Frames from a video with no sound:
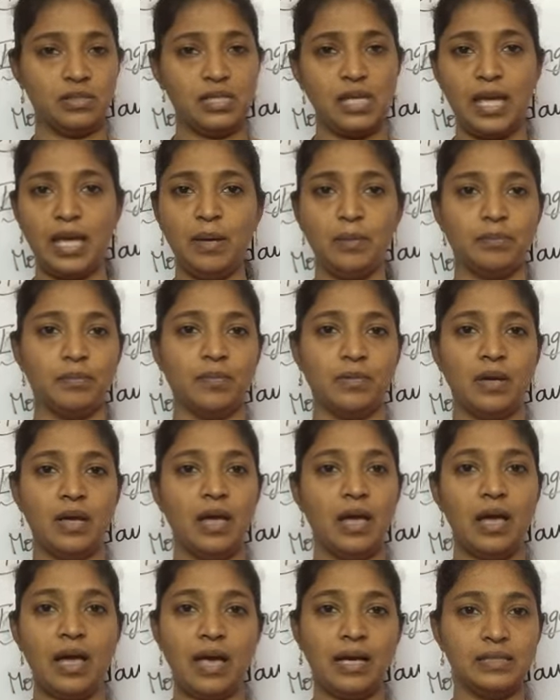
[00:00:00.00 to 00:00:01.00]
same
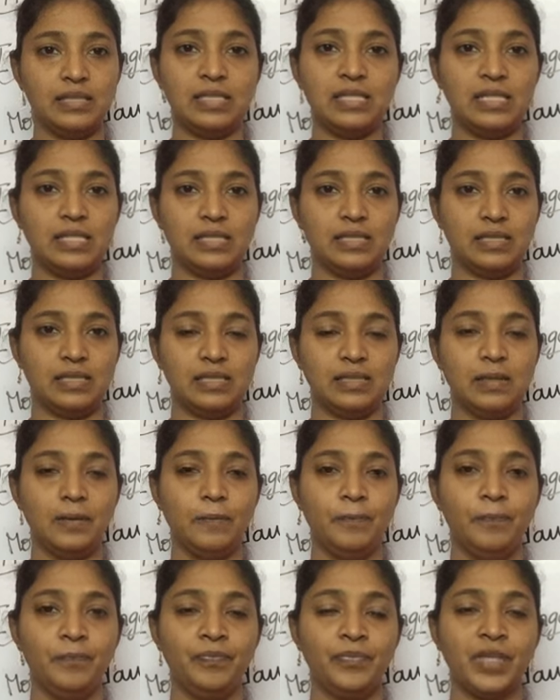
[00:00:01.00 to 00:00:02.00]
as it is.
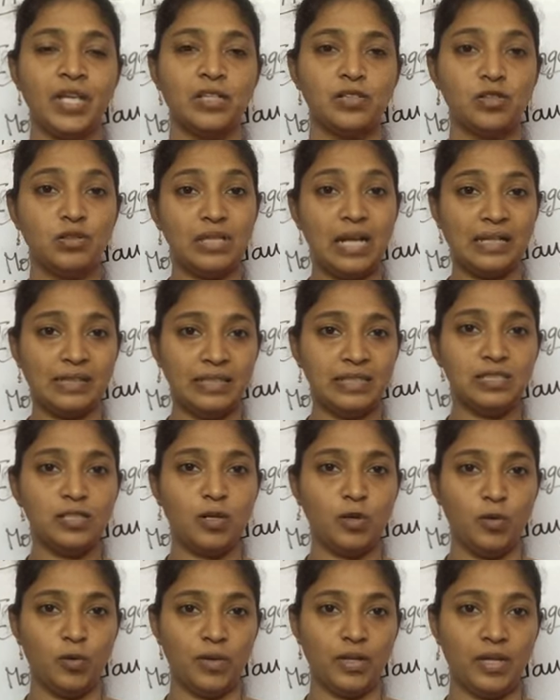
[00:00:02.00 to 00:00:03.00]
So that is
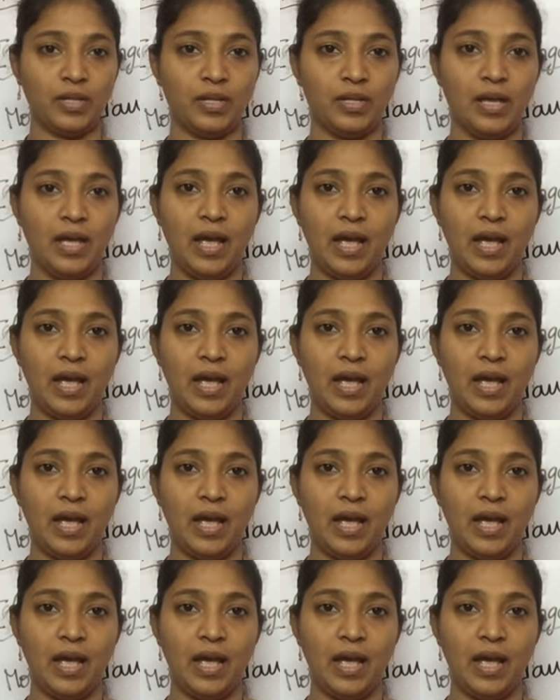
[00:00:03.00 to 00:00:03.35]
cloning.